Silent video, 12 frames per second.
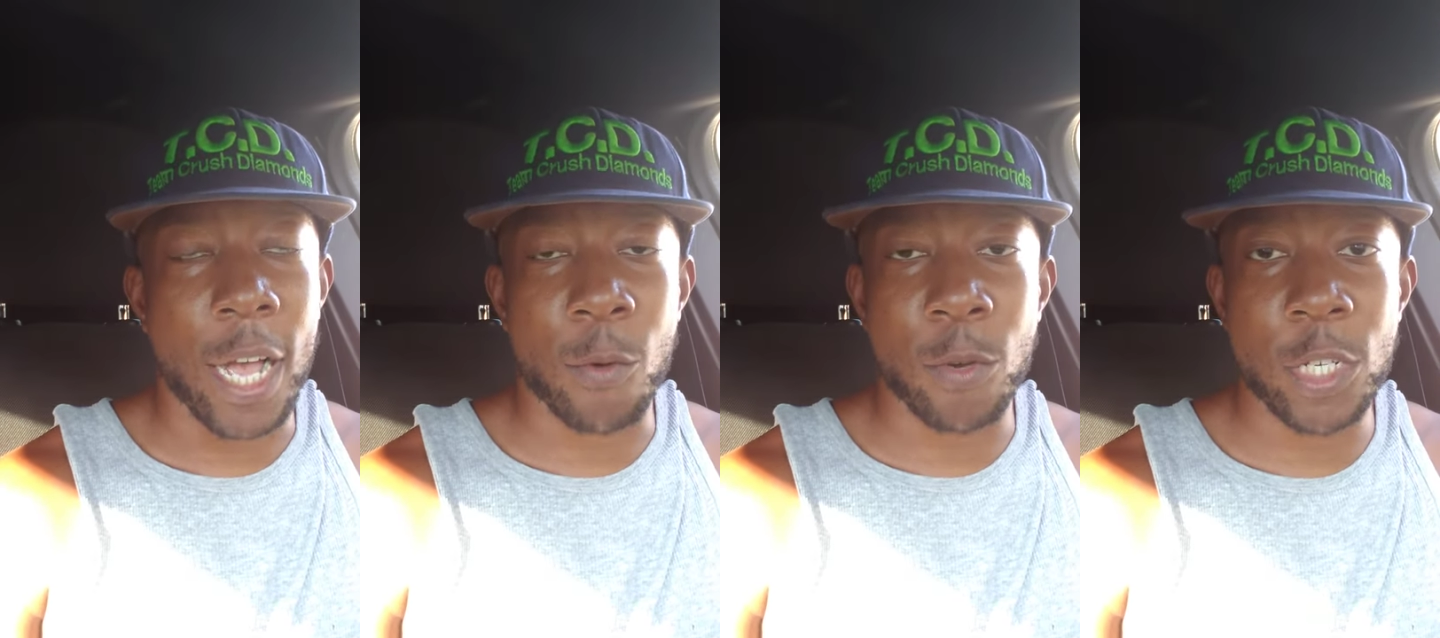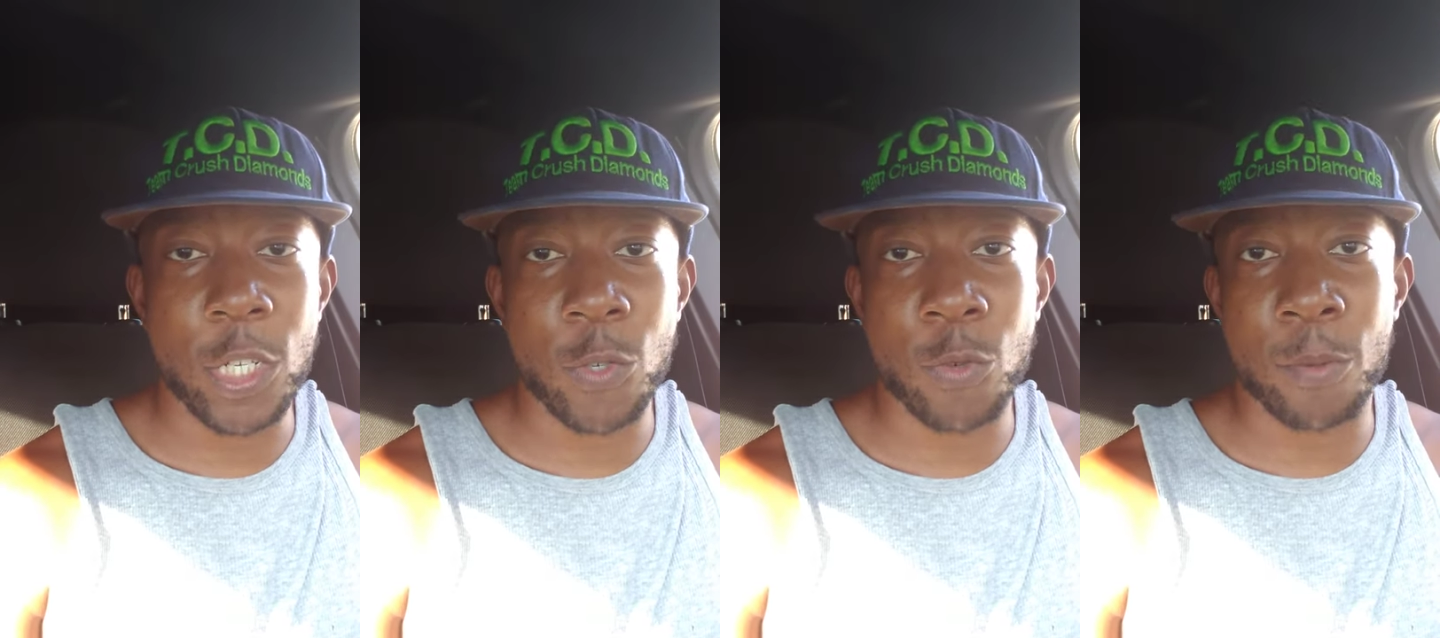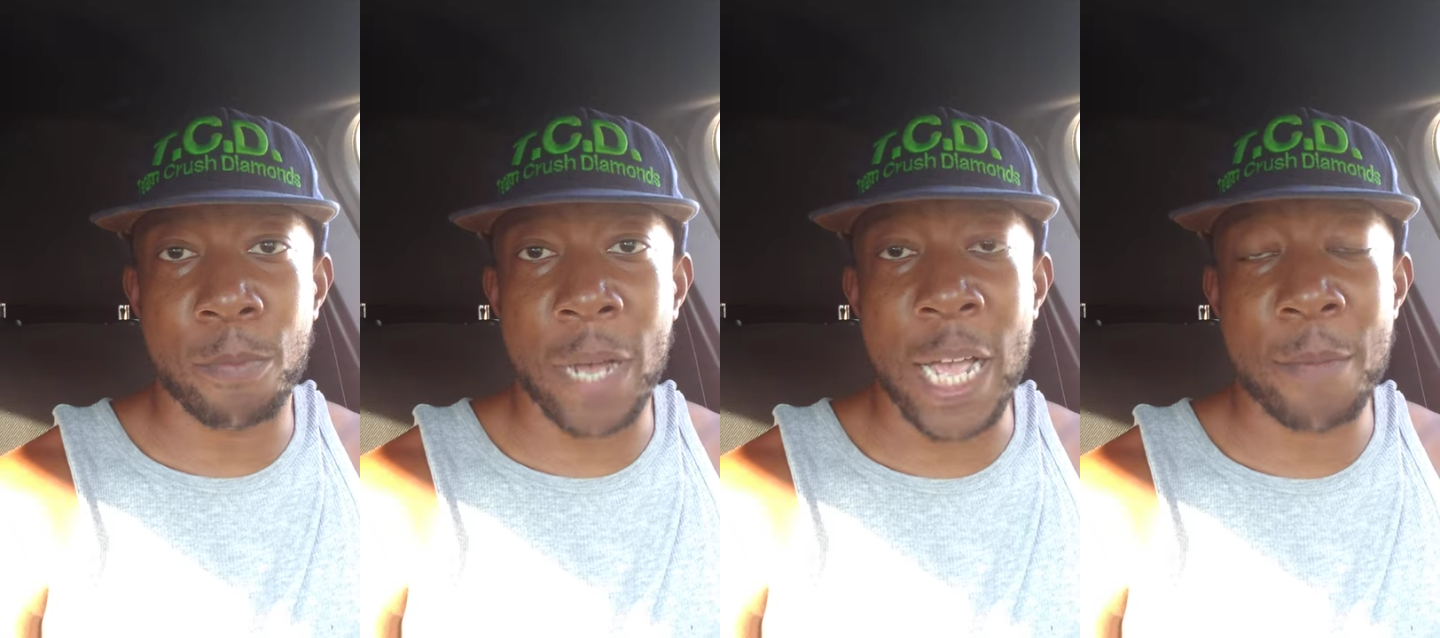I wish you
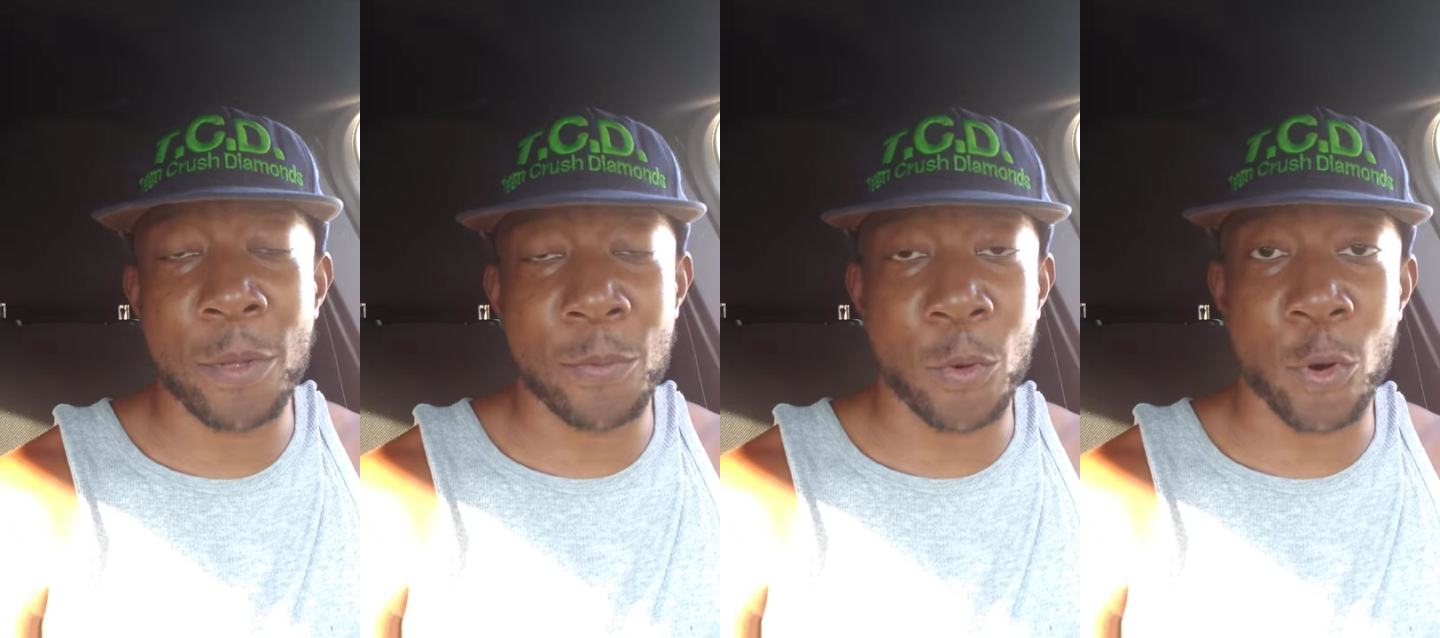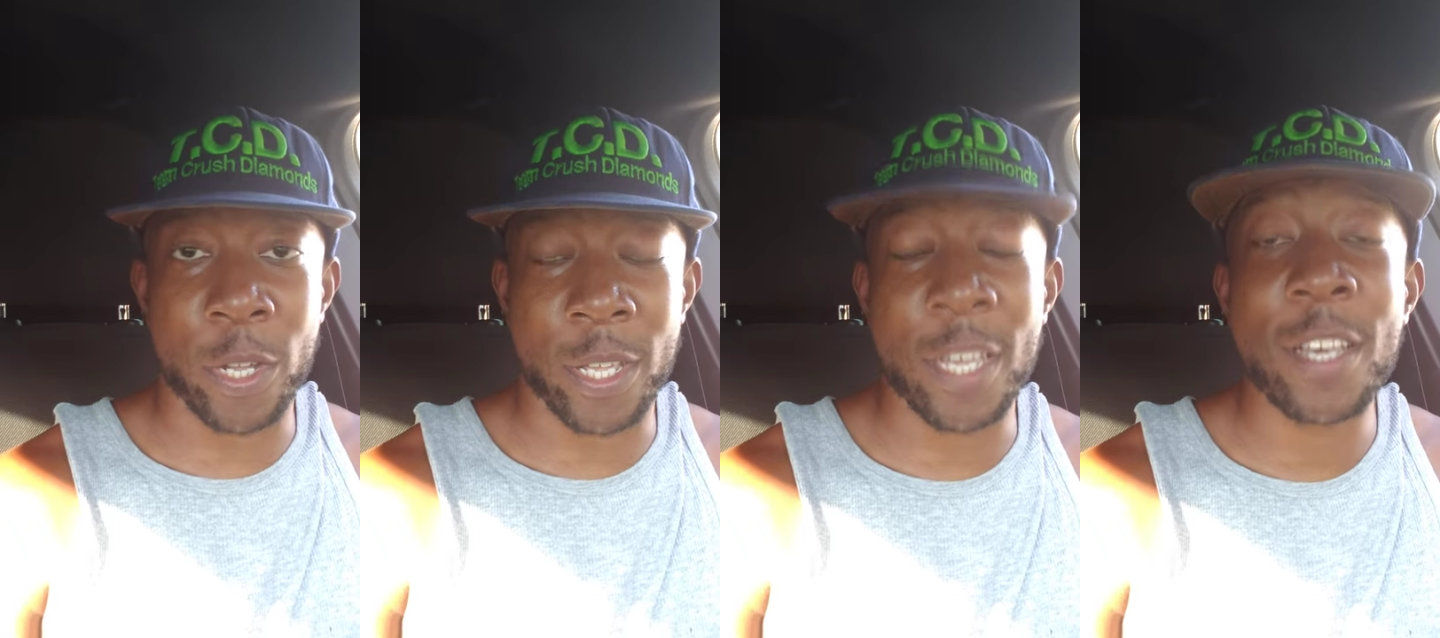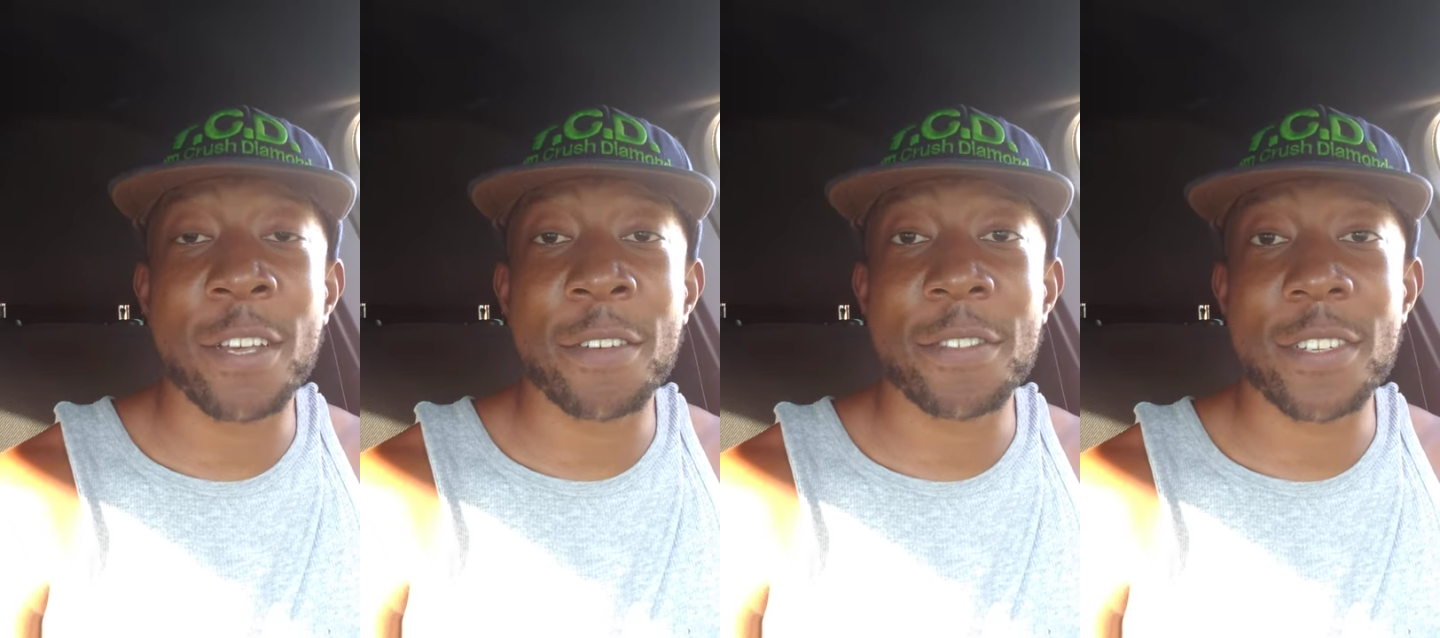would buy me more
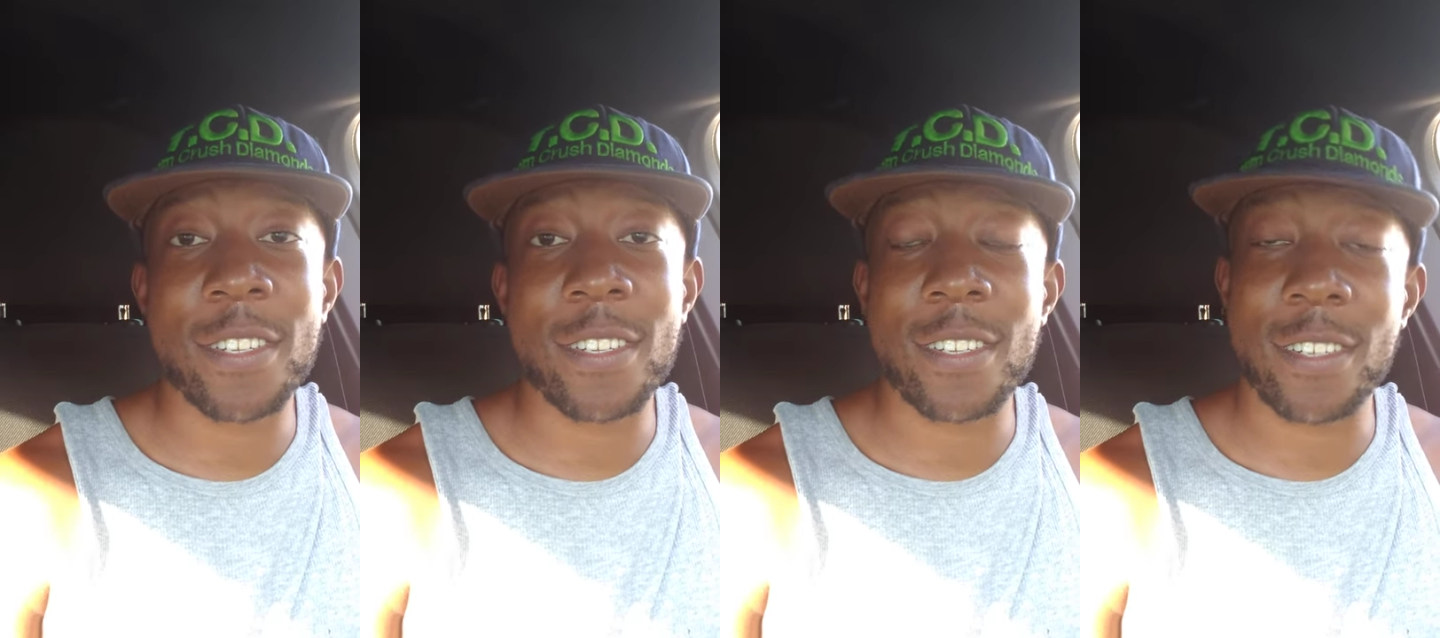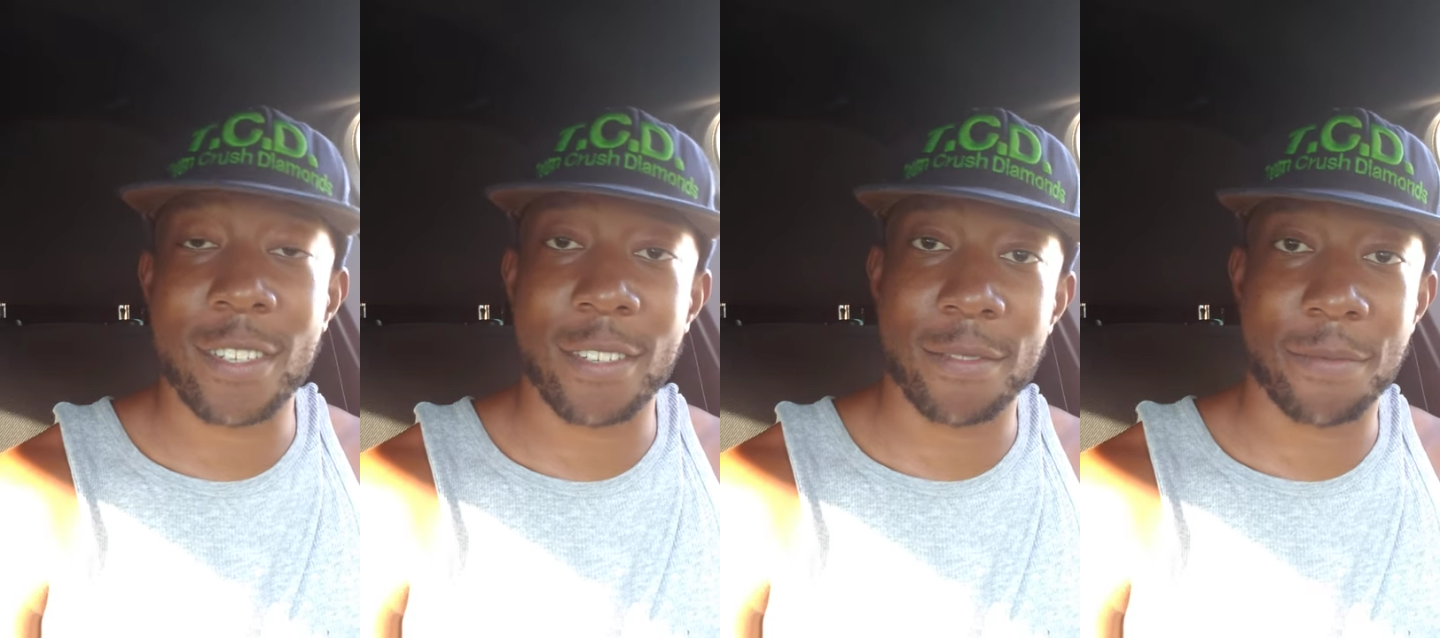gifts.